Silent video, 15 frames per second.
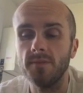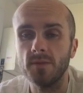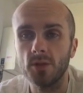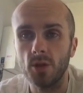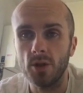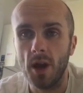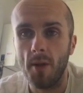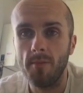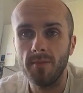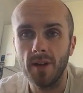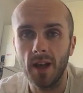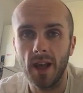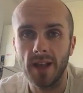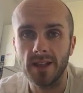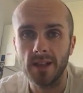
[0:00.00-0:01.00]
So yeah,
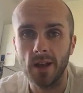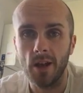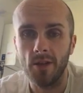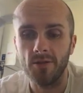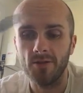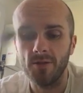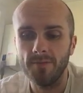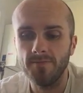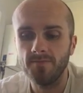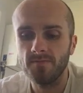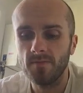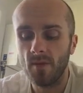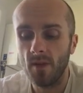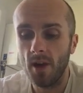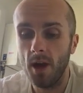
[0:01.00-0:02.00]
lesson learned.
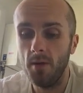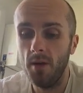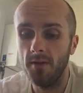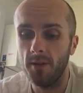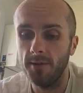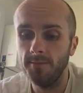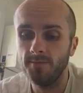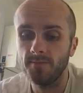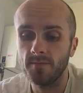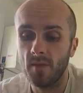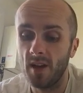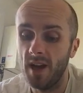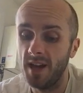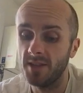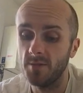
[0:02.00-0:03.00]
However,
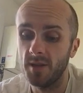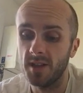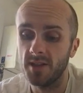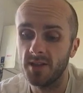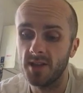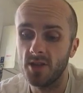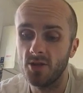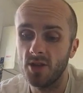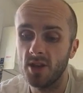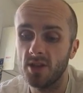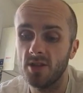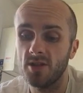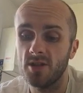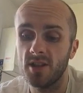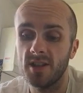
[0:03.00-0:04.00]
I had to make a decision
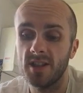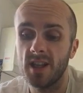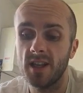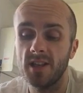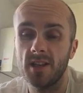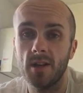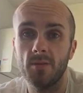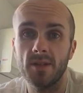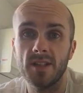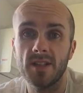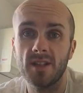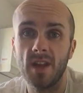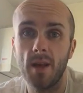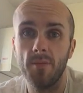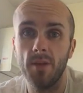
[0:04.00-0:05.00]
yesterday, so I decided I would
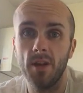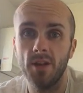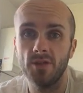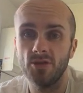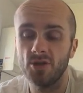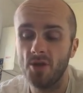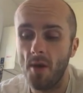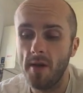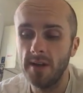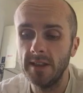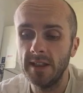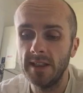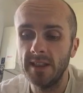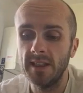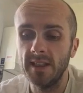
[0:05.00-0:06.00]
skip lunch
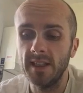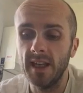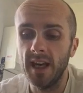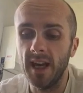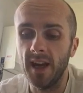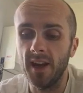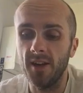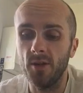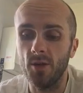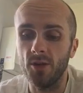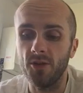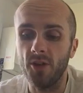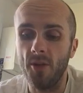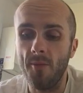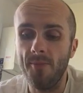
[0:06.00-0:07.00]
in
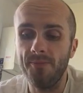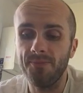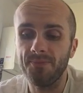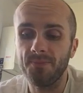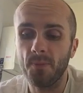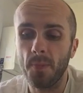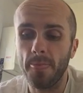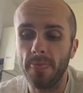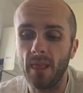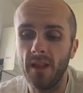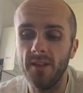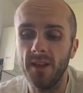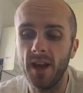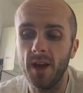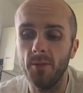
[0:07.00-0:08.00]
order
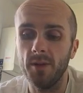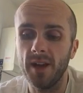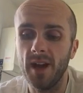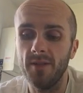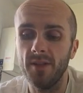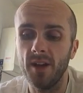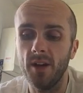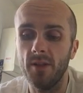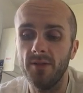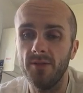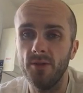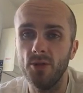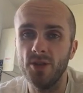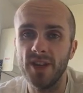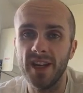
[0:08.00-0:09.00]
that I would have enough
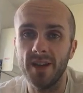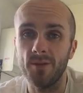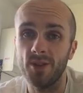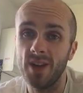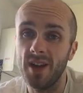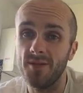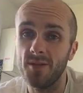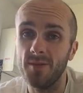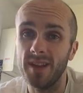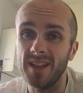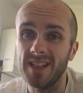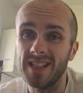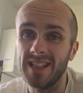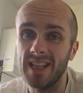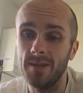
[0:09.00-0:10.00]
food, and I'm going to have to make
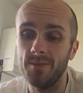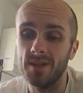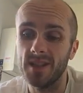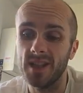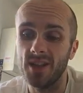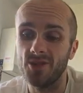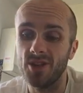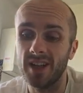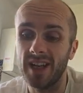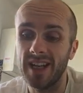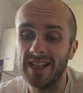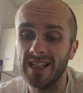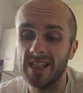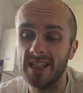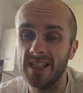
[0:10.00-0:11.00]
the same decision
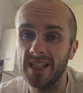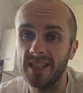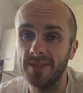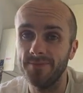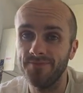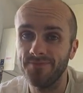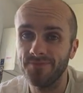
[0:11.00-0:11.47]
again today.